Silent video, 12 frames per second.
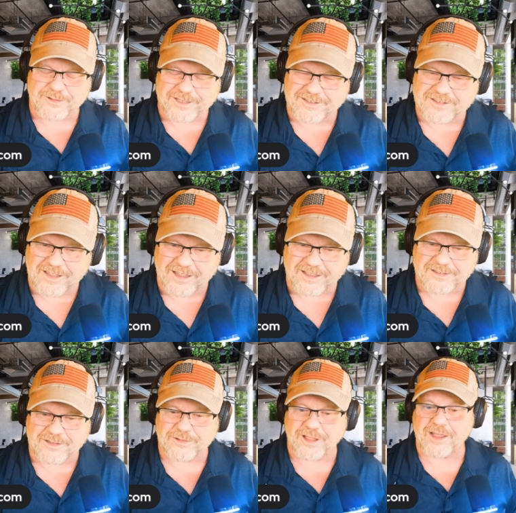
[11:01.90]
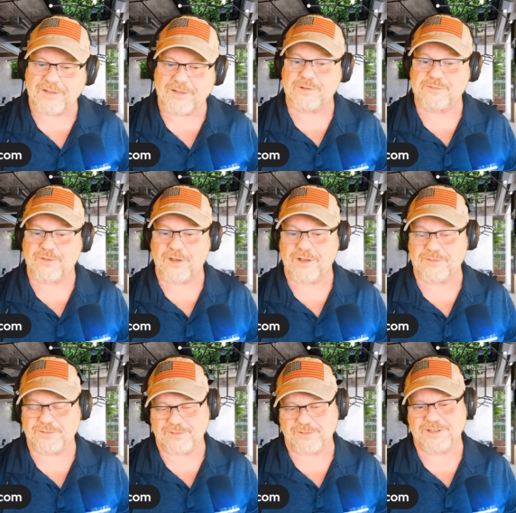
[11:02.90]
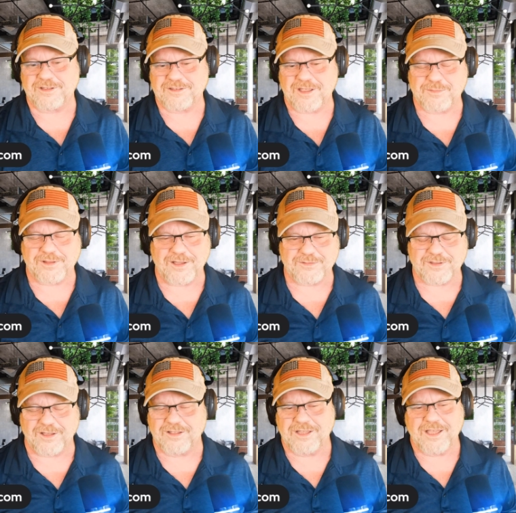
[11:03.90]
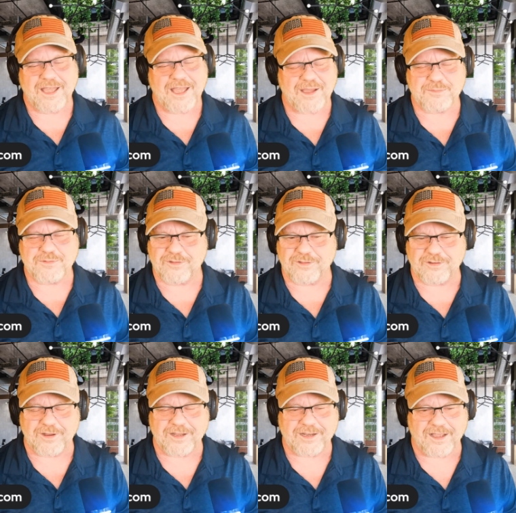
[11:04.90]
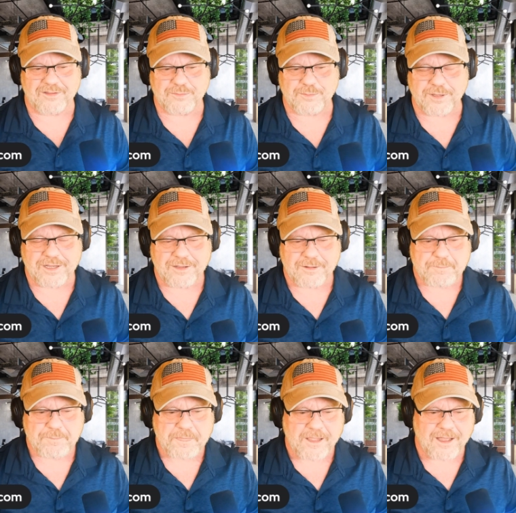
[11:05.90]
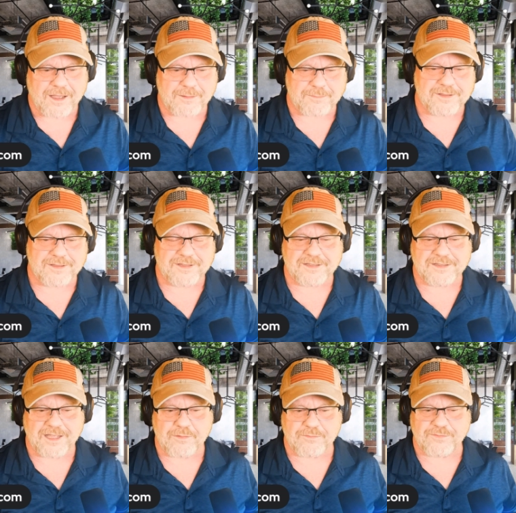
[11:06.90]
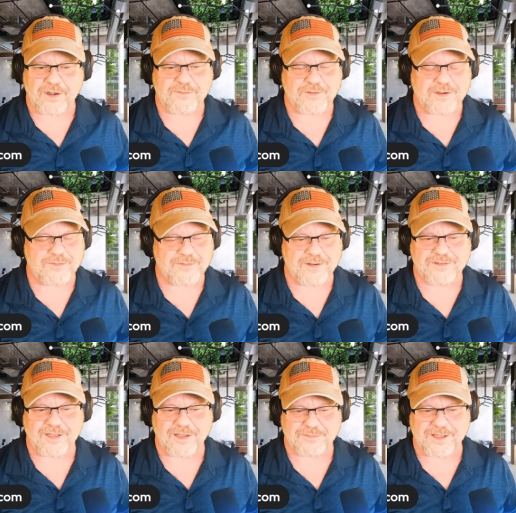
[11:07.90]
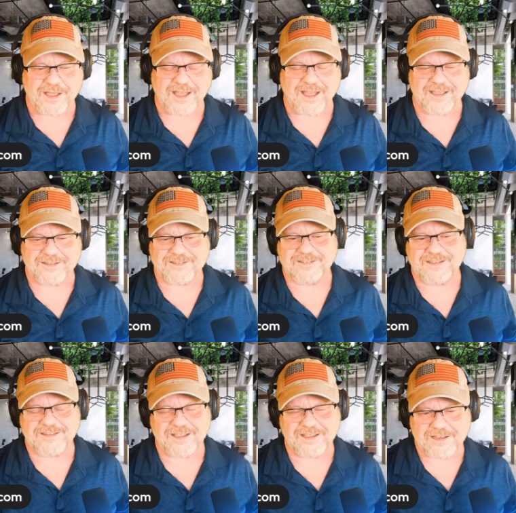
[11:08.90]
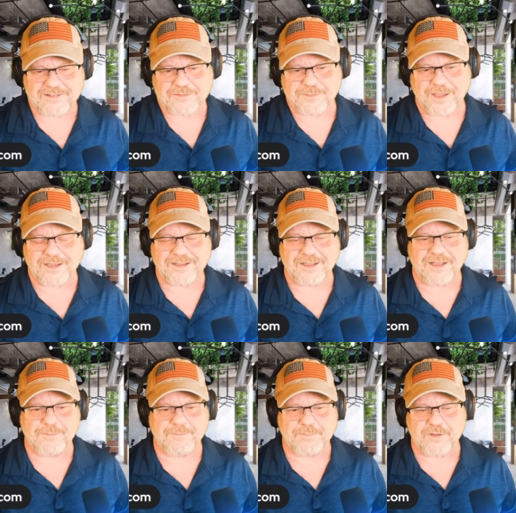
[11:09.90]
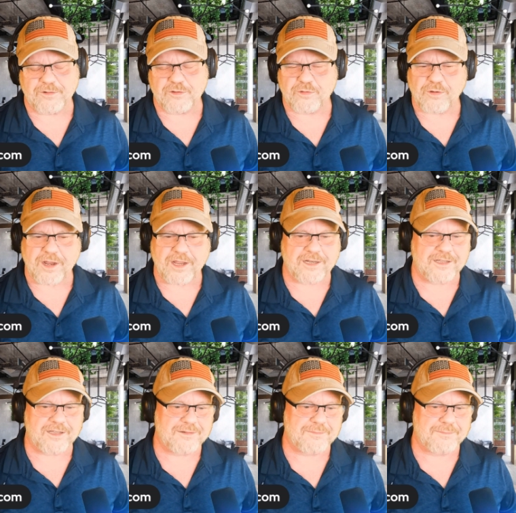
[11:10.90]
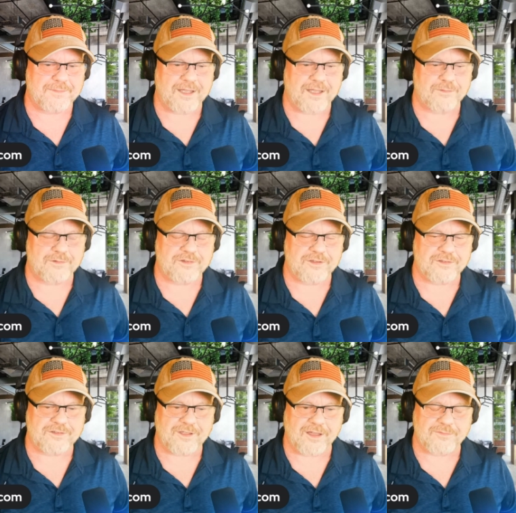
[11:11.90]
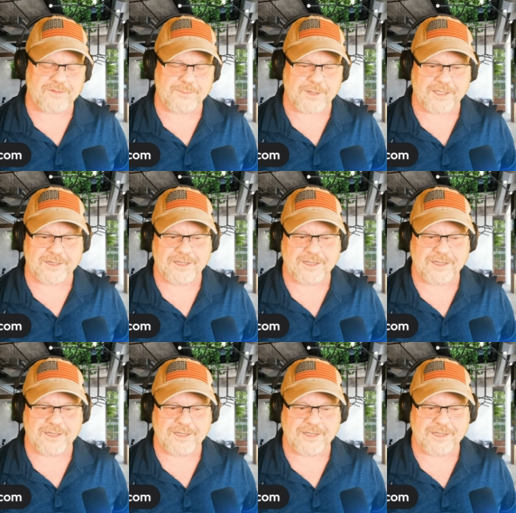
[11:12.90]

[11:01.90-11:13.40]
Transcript: insane. Their lives revolved around this type of lifestyle. Absolutely great guys, but um, they were very, very, very tough guys. Didn't take any smack. Um, their training, man, was just tough. I mean,